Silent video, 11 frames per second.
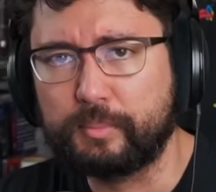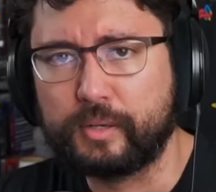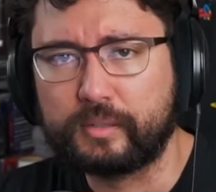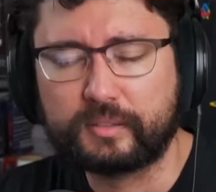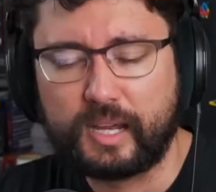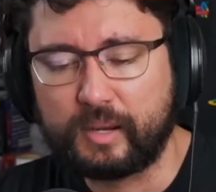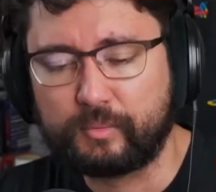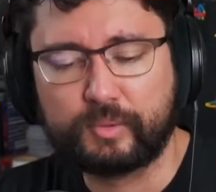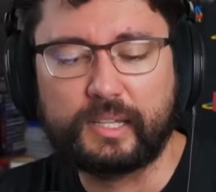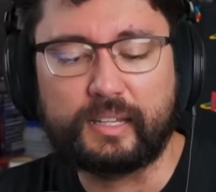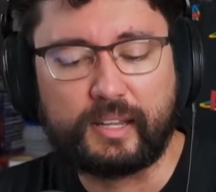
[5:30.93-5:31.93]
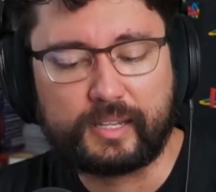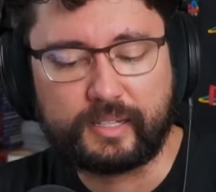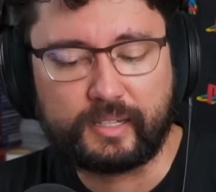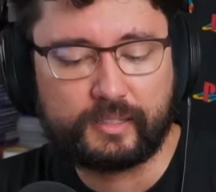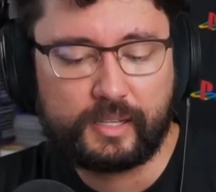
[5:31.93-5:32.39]
book. I really
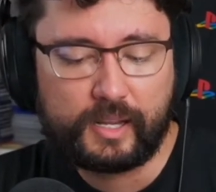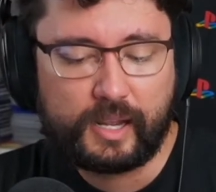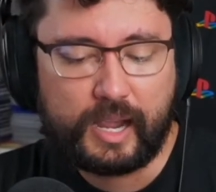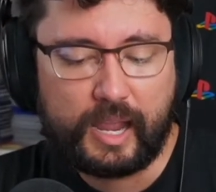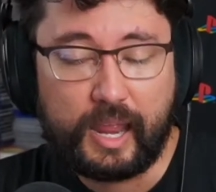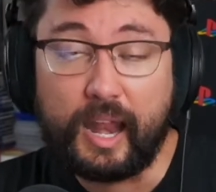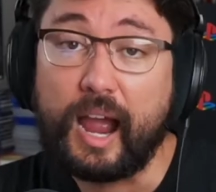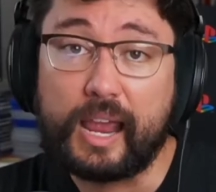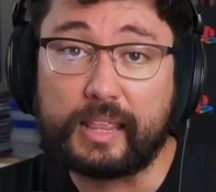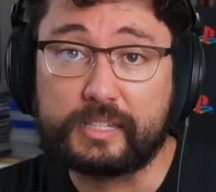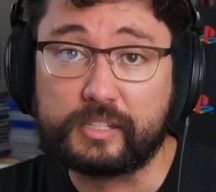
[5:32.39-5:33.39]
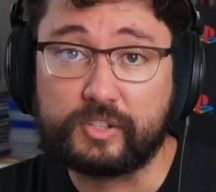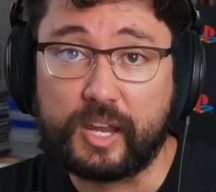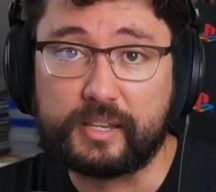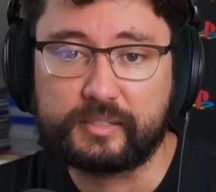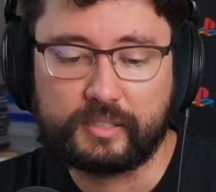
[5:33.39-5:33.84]
like it. I highly
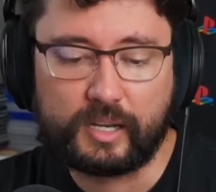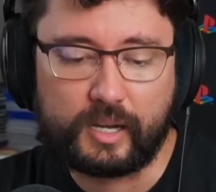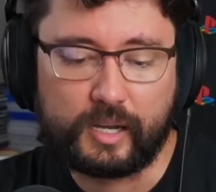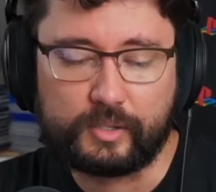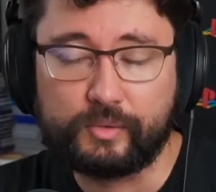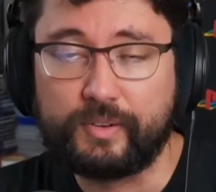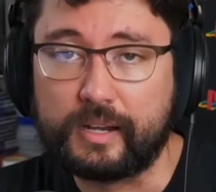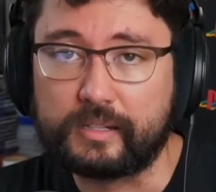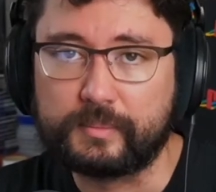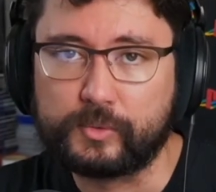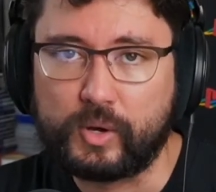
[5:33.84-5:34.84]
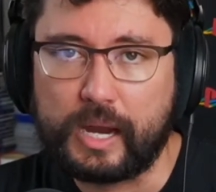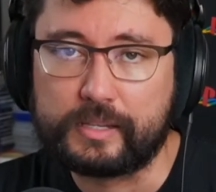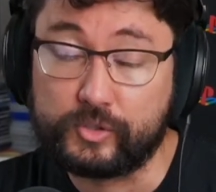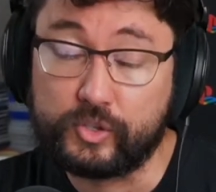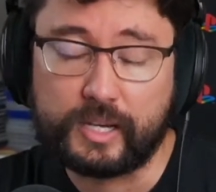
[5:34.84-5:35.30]
suggest you finding some
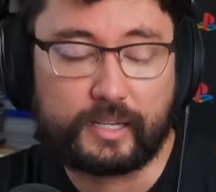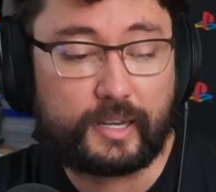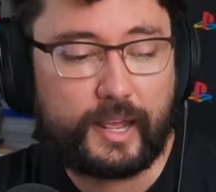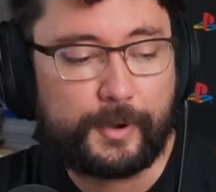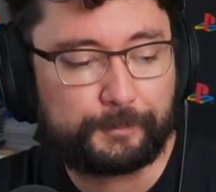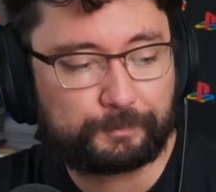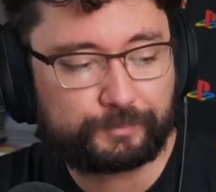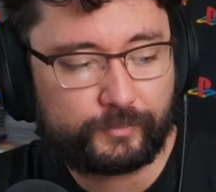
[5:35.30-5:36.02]
trades and checking it out.